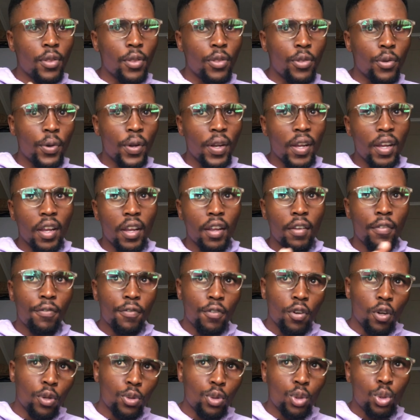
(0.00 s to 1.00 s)
if
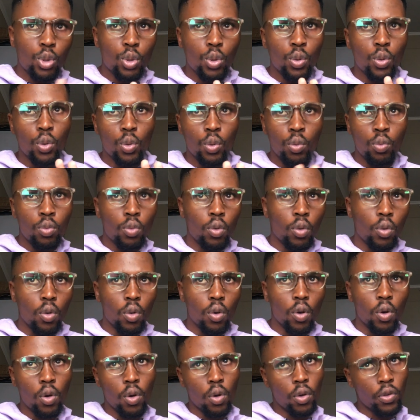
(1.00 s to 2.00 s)
not two,
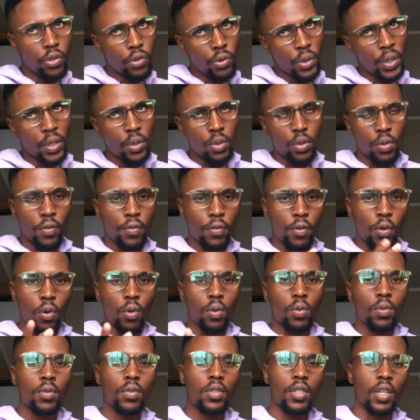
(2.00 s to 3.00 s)
or three to four,
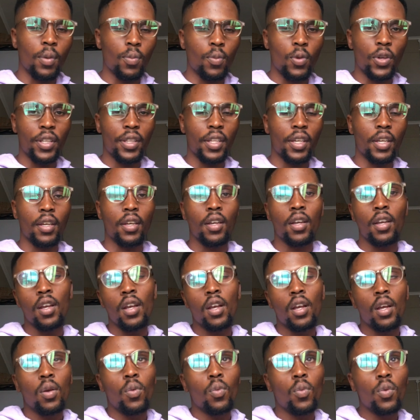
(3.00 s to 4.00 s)
somewhere there.
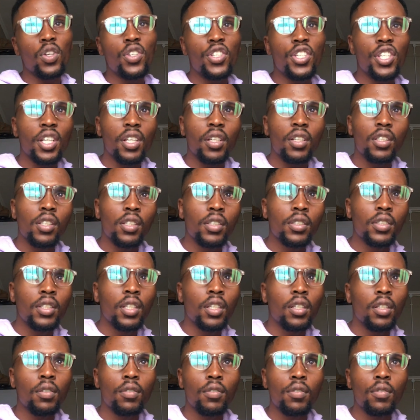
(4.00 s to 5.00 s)
We chilled
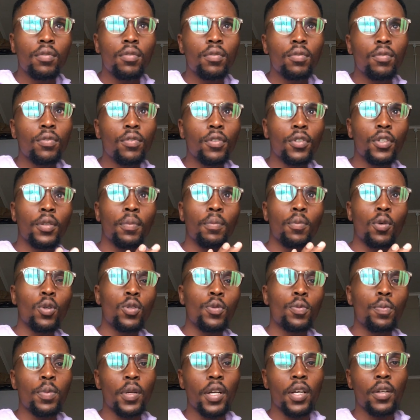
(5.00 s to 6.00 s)
for the
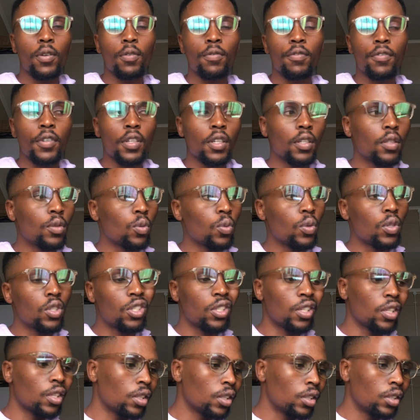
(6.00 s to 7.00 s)
most part of it. We
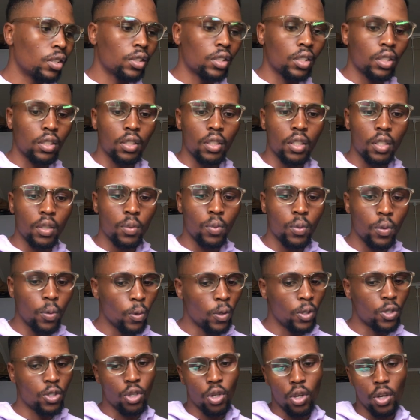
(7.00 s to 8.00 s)
chilled, and then we
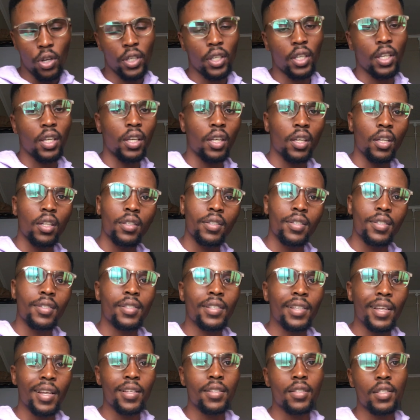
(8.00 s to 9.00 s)
were talking,
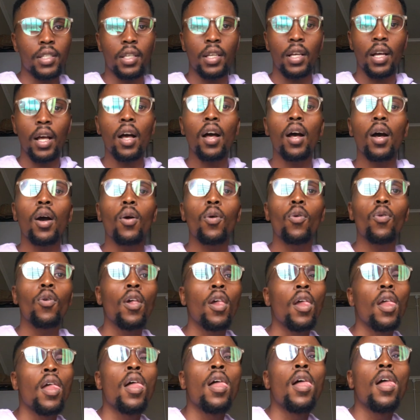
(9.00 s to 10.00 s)
discussing how,
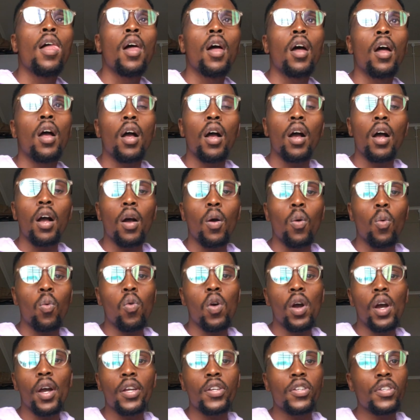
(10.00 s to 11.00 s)

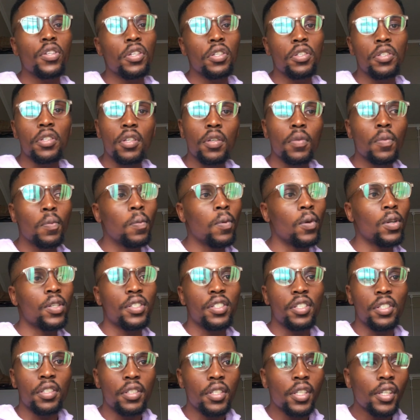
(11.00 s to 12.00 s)
why she did what
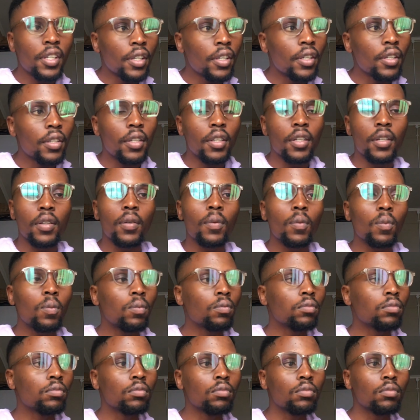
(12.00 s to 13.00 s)
she did and
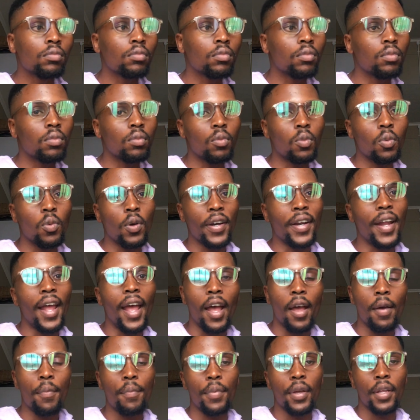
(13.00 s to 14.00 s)
what
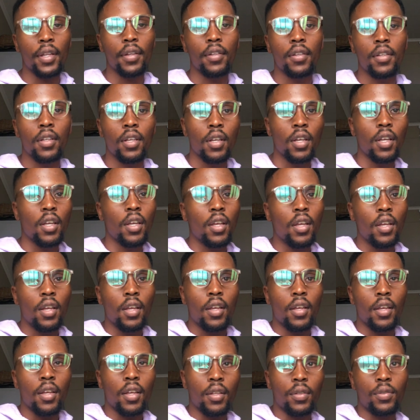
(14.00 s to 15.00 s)
happened.
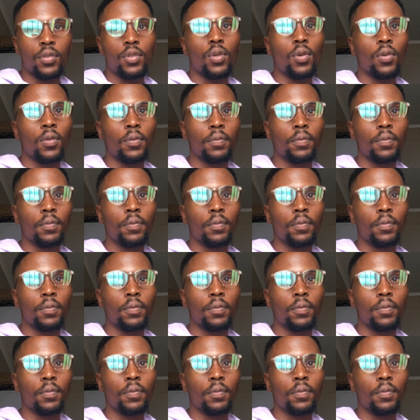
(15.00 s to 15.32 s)
And